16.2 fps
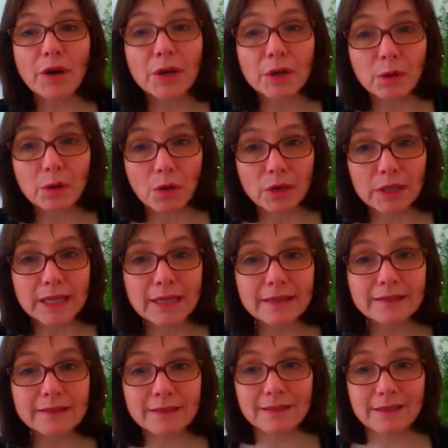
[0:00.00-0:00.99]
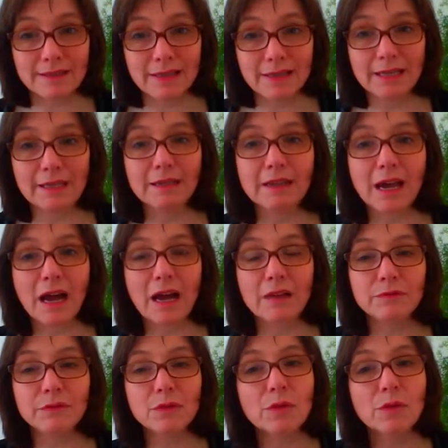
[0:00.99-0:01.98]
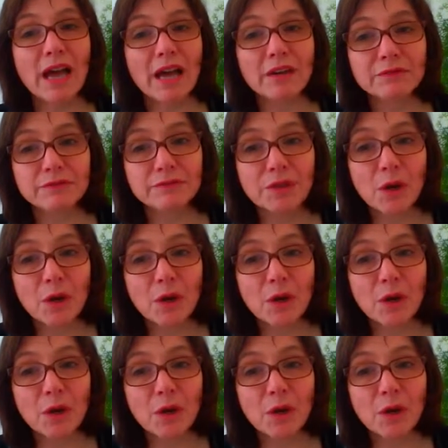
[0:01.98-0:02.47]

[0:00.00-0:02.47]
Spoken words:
her colleagues still alive do have